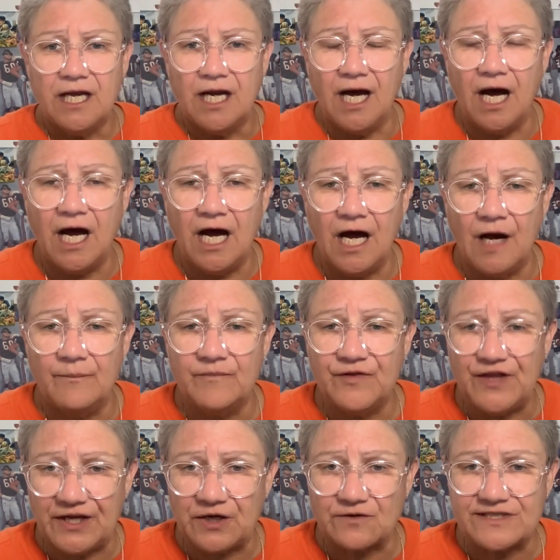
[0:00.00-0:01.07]

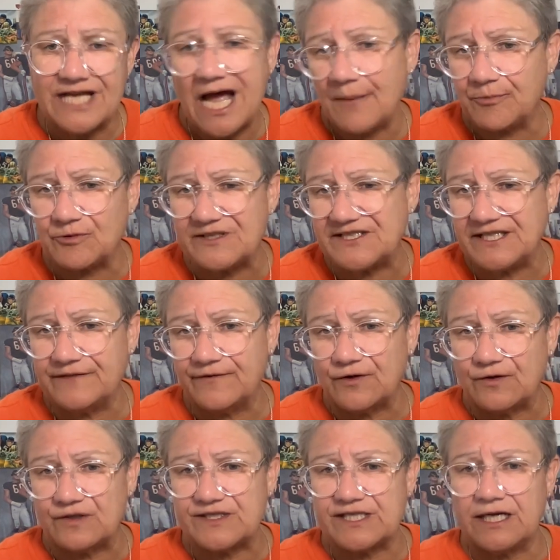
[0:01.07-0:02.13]
Their top
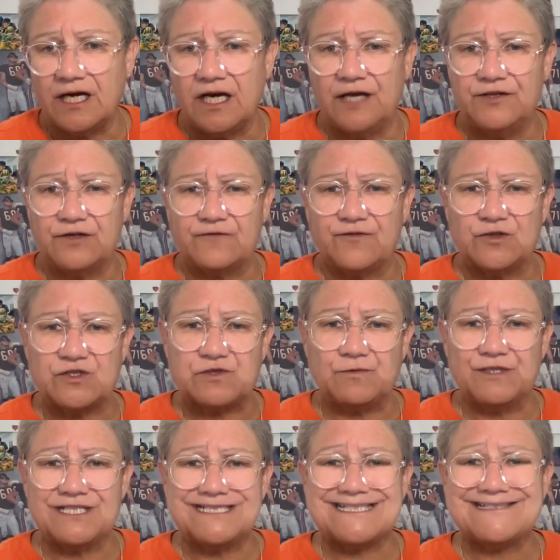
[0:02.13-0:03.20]
receivers, their first
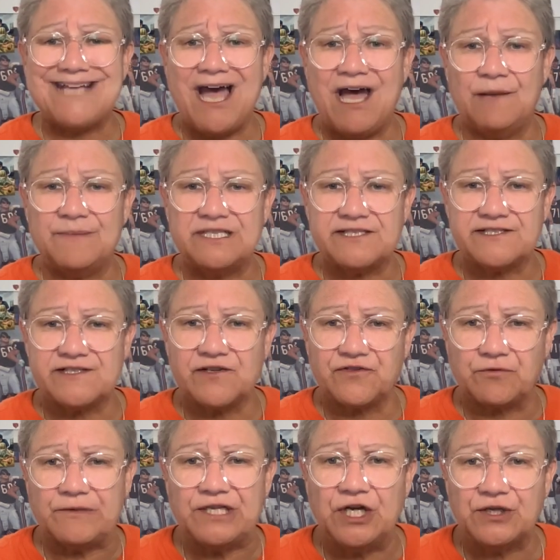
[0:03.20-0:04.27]
one is Thomas,
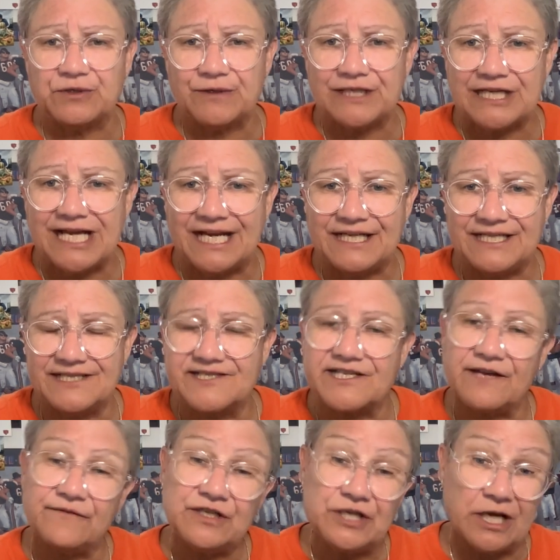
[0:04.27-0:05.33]

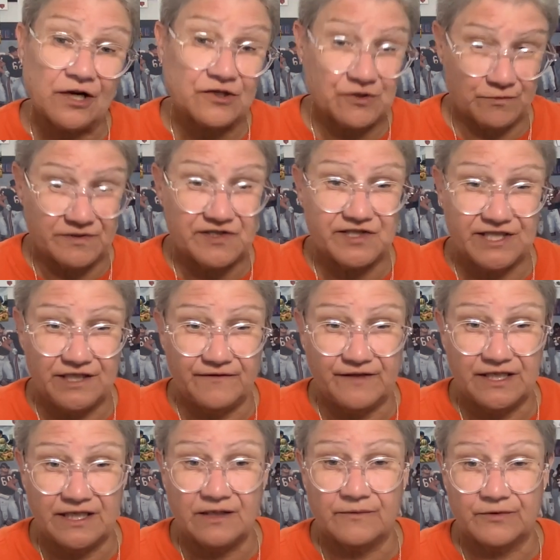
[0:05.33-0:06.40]
397 yards
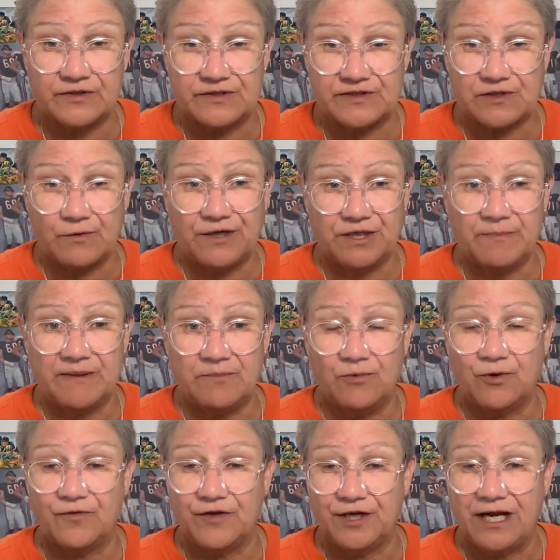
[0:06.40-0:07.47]
receiving, which is quite a bit
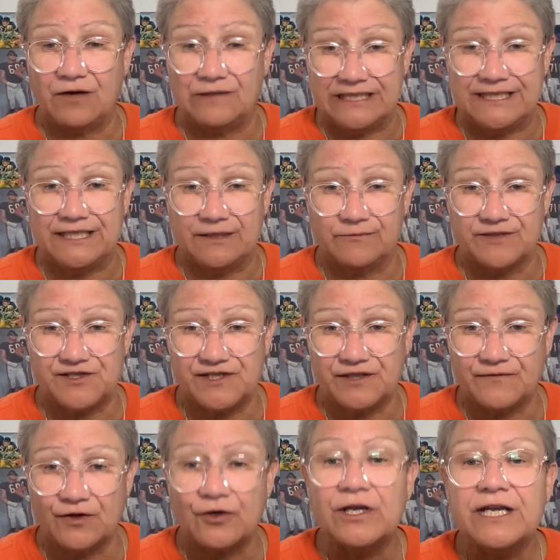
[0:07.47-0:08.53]
more than our leading
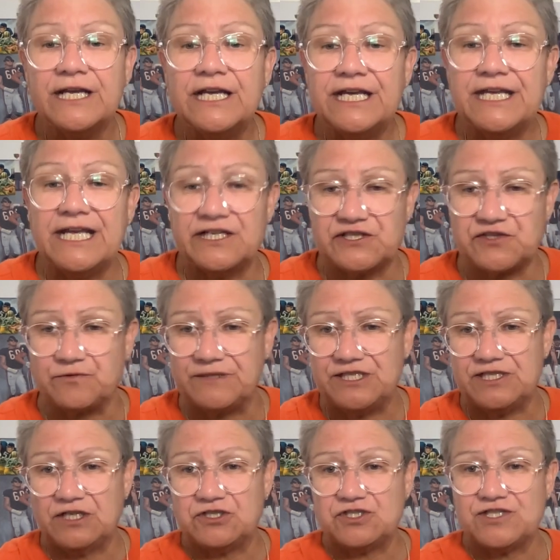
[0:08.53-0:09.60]
receiver. He has 3
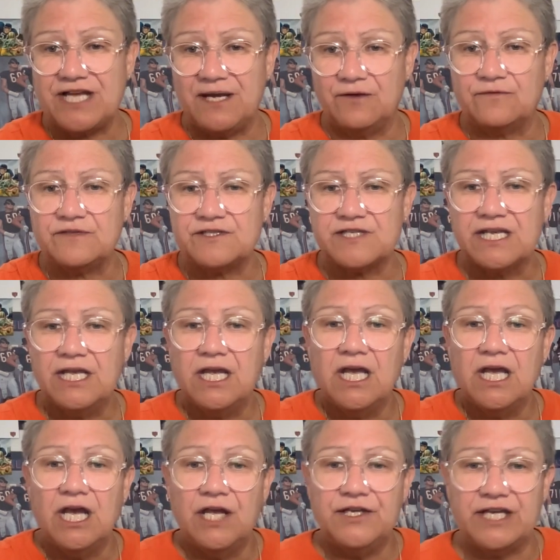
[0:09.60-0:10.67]
touchdowns.
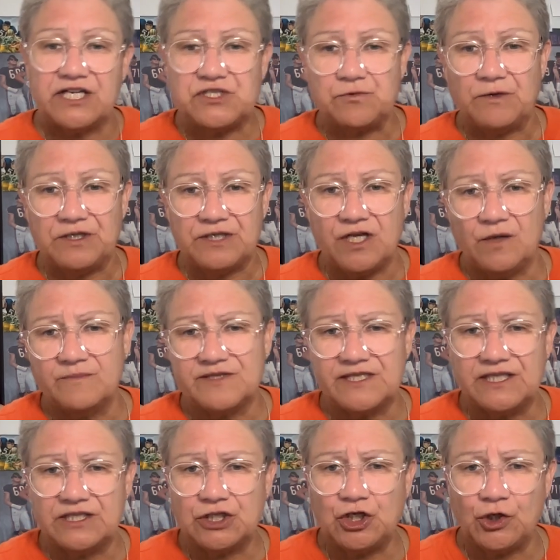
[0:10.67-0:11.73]
Next one comes
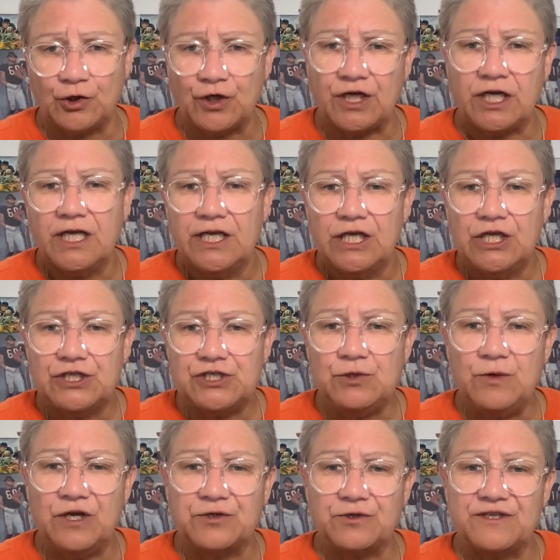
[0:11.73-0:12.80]
in, Kirk,
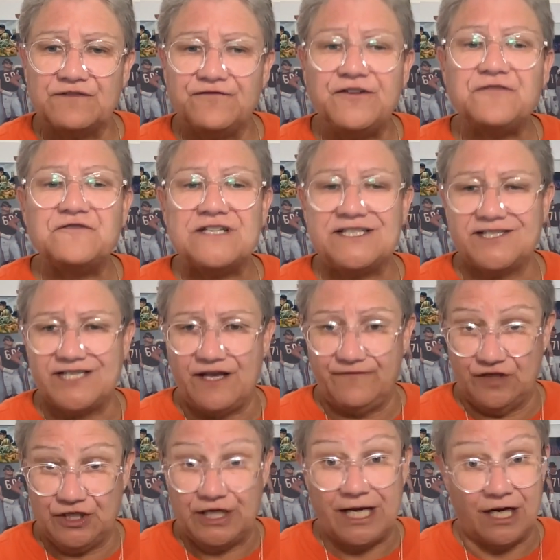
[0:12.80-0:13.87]

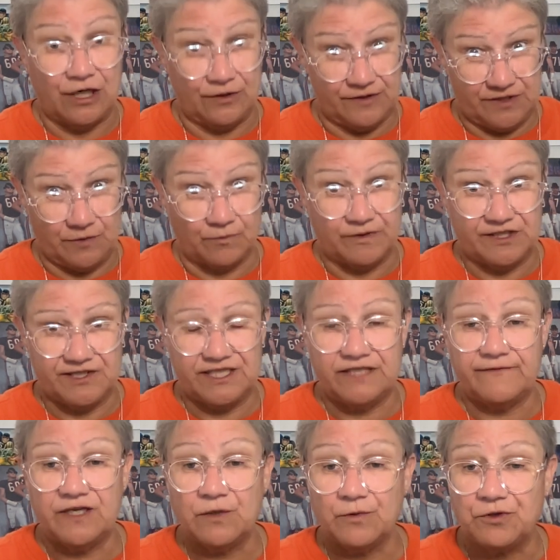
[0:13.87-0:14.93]
257 yards
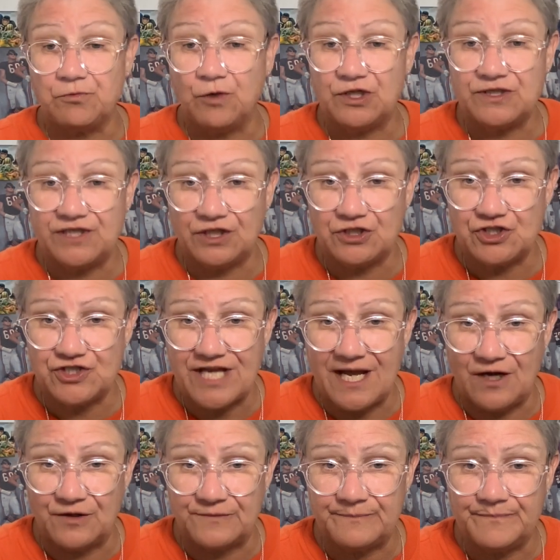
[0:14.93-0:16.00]
receiving with 1
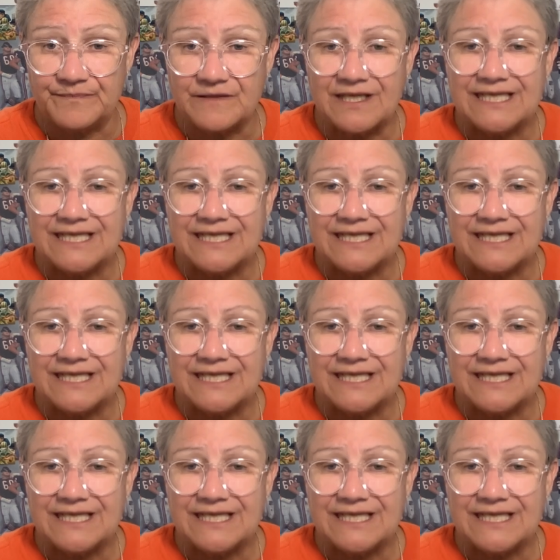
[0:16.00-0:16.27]
touchdown.